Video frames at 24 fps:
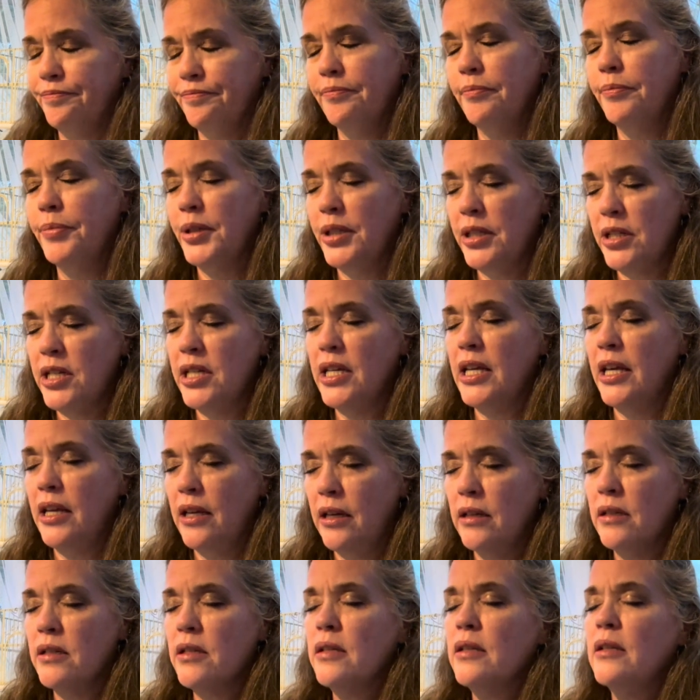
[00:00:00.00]

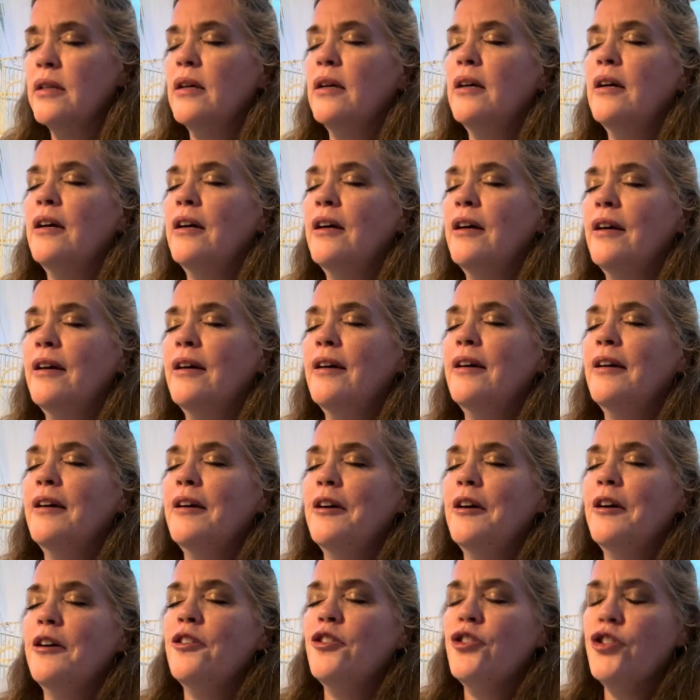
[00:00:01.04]
petite
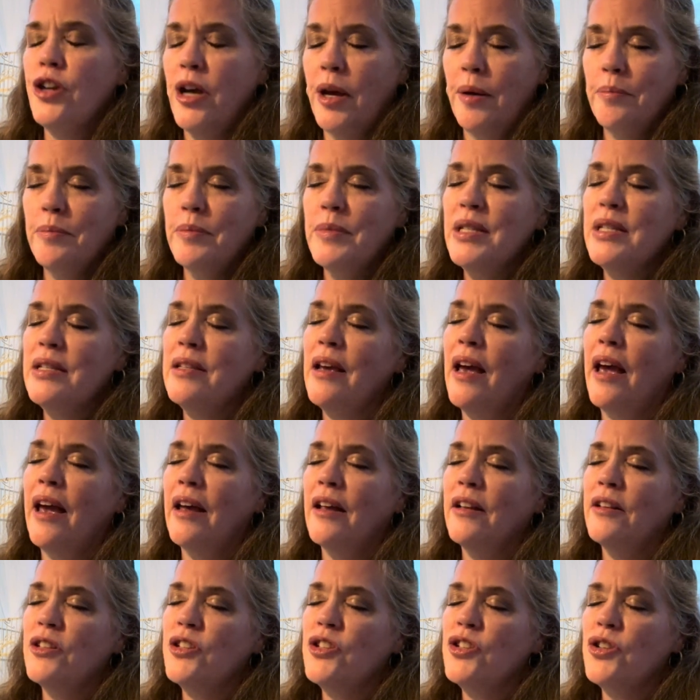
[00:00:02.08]
gems,
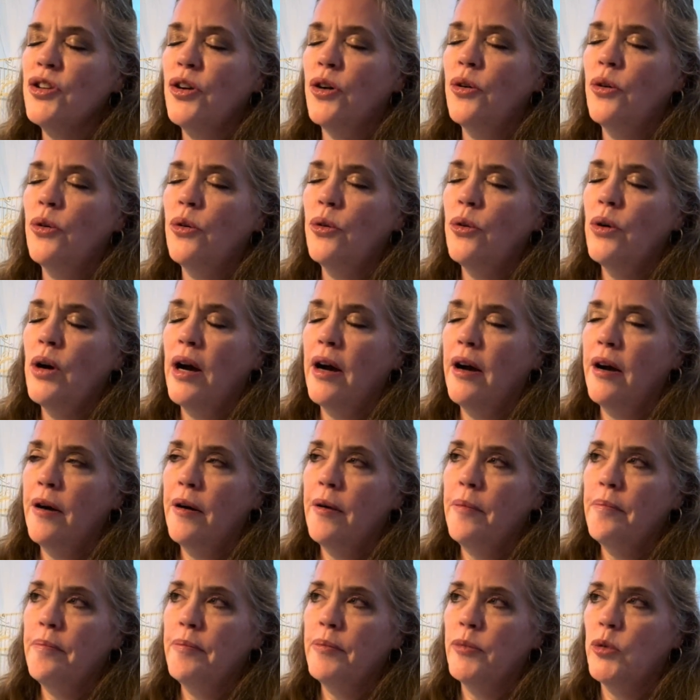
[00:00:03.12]
and so
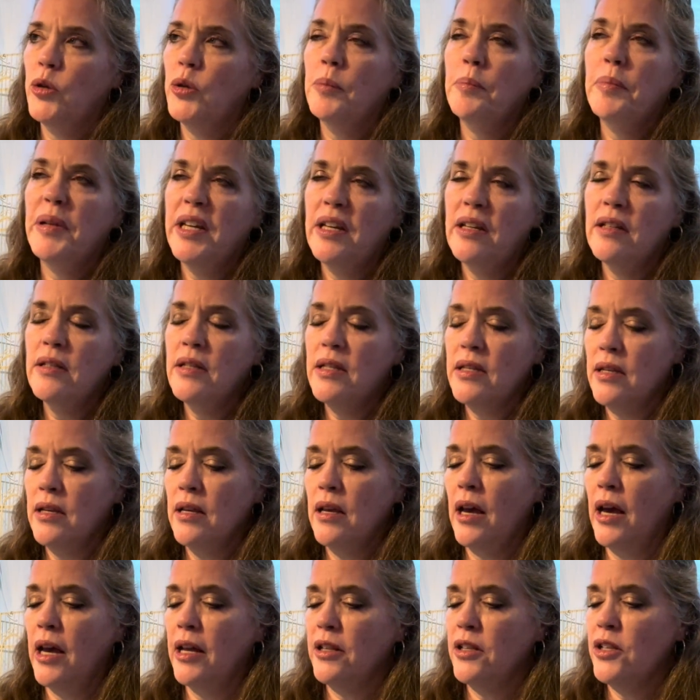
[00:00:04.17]
or beads,
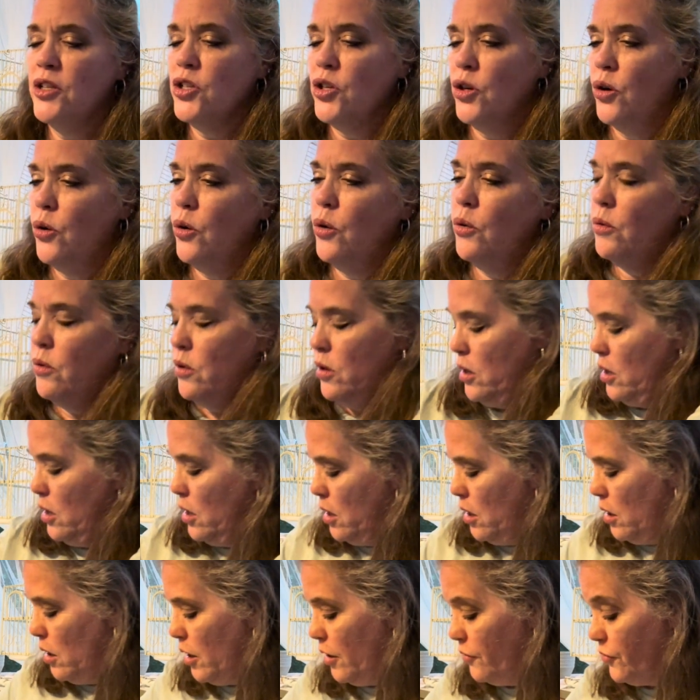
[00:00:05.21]
and so
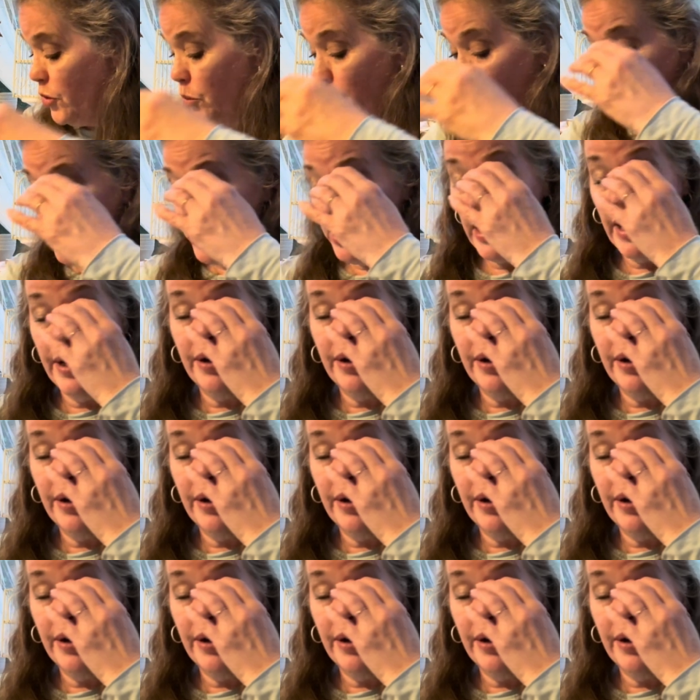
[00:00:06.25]
I'll have to work that